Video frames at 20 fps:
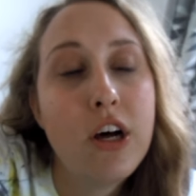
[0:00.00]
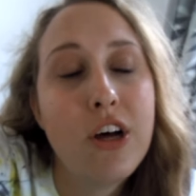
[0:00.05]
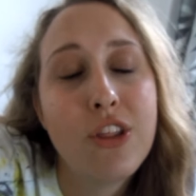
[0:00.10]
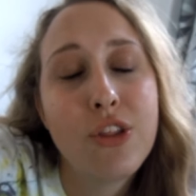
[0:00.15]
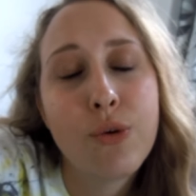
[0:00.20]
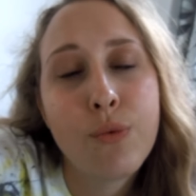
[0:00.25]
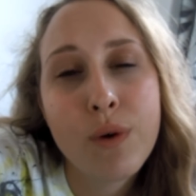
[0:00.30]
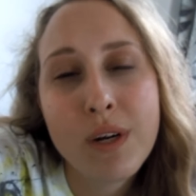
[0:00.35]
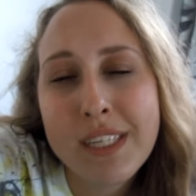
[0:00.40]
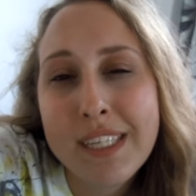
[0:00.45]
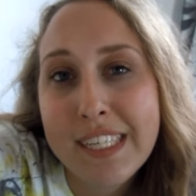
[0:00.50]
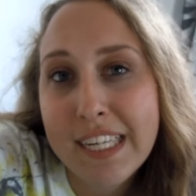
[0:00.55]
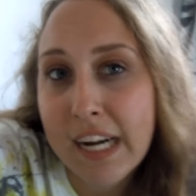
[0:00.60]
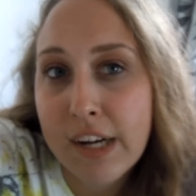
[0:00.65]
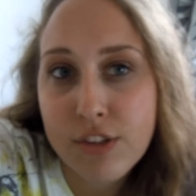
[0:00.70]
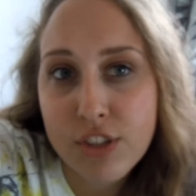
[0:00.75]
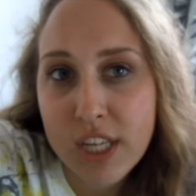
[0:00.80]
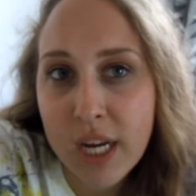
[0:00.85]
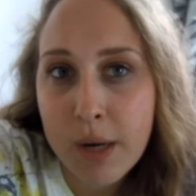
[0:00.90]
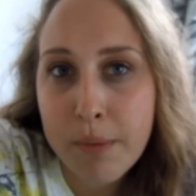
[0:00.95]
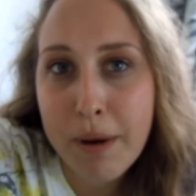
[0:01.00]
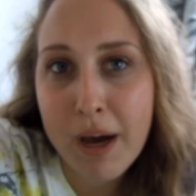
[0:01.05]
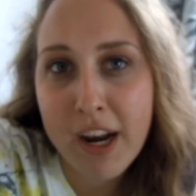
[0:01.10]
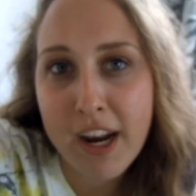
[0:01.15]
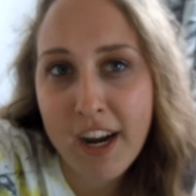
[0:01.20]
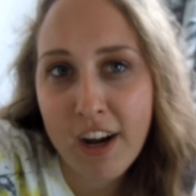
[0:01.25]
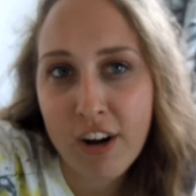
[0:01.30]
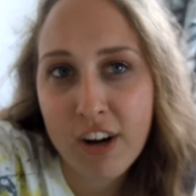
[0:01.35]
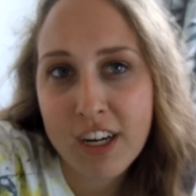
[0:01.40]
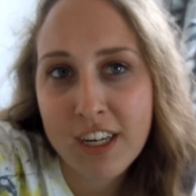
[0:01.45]
The one downside about
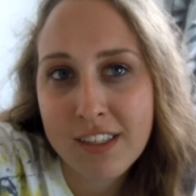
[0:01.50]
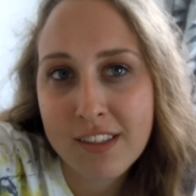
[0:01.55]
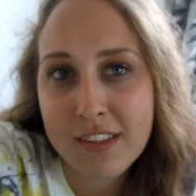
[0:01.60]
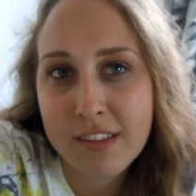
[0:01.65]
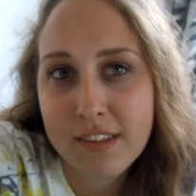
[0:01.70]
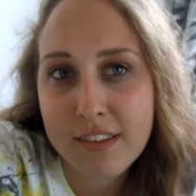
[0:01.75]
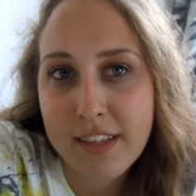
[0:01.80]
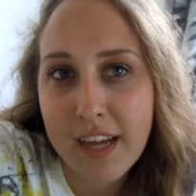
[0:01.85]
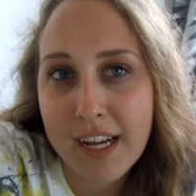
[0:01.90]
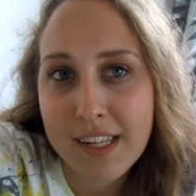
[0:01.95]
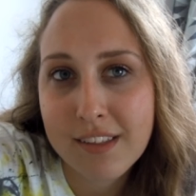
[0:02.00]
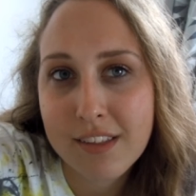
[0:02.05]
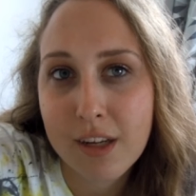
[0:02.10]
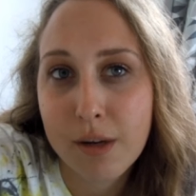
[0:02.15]
Harrods that's